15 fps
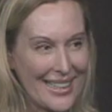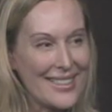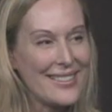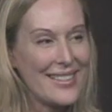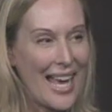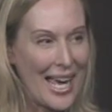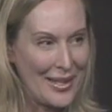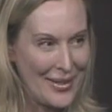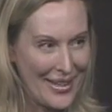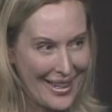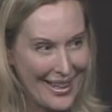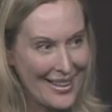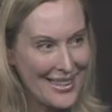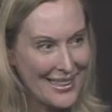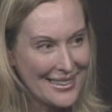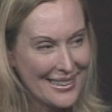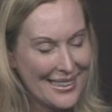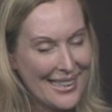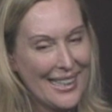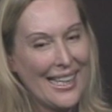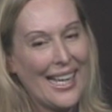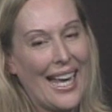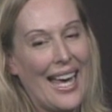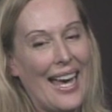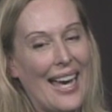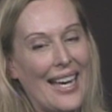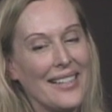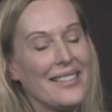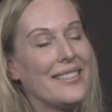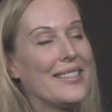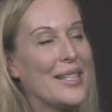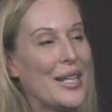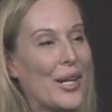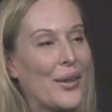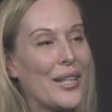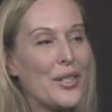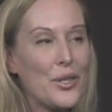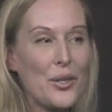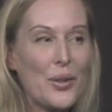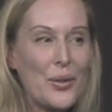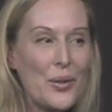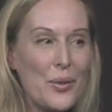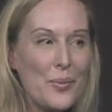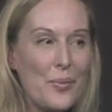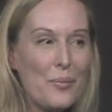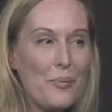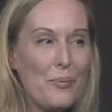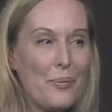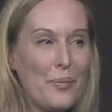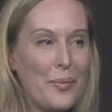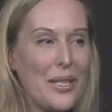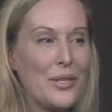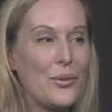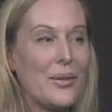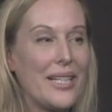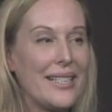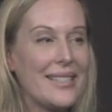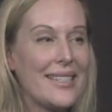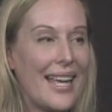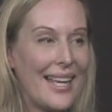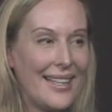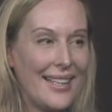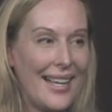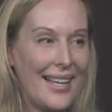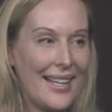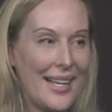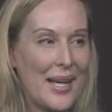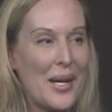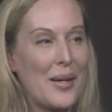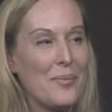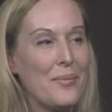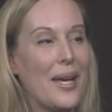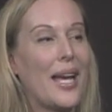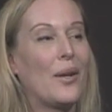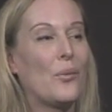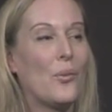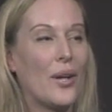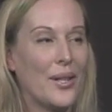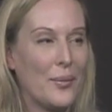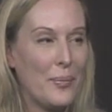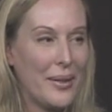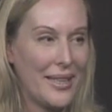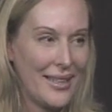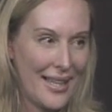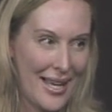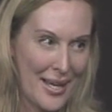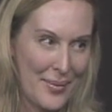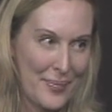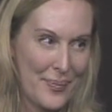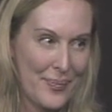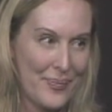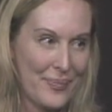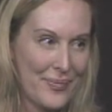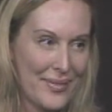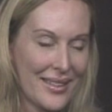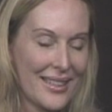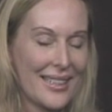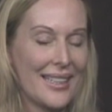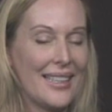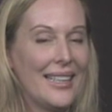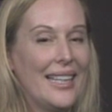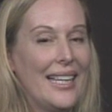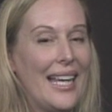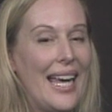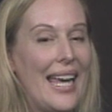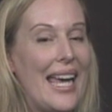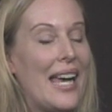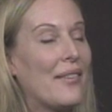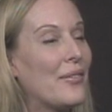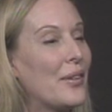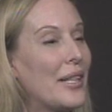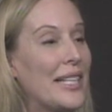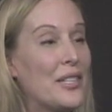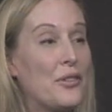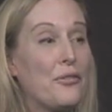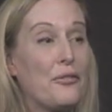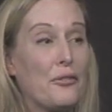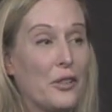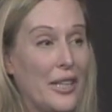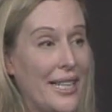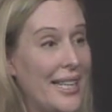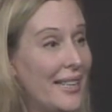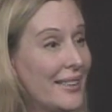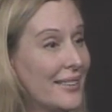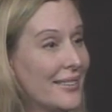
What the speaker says: Saturday, at Sierra 2, between 10 a.m. and 1 p.m. It's free.